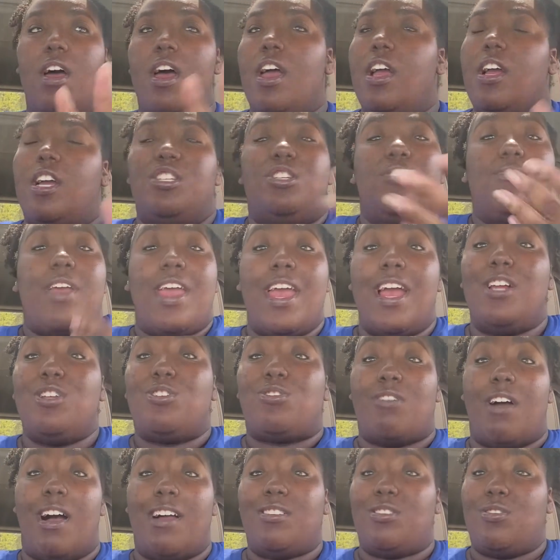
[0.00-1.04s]
because you can't
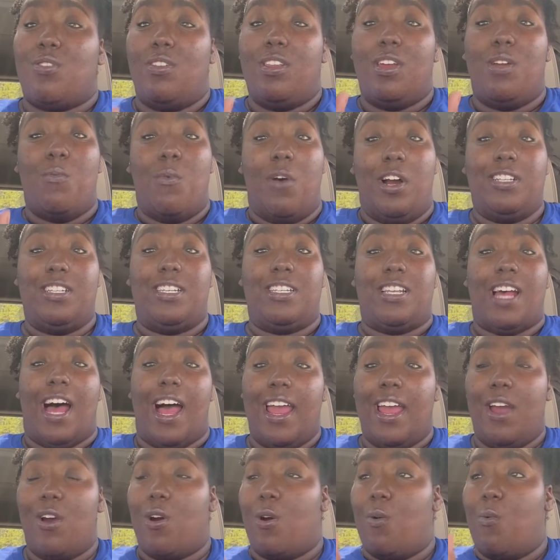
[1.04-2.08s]
trust only one
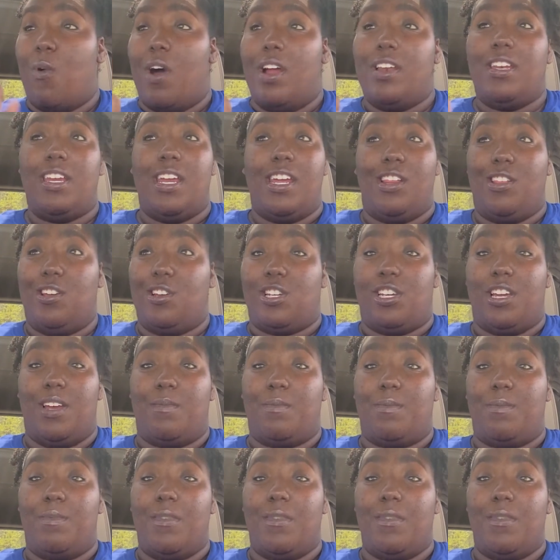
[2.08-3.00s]
site or one dealership.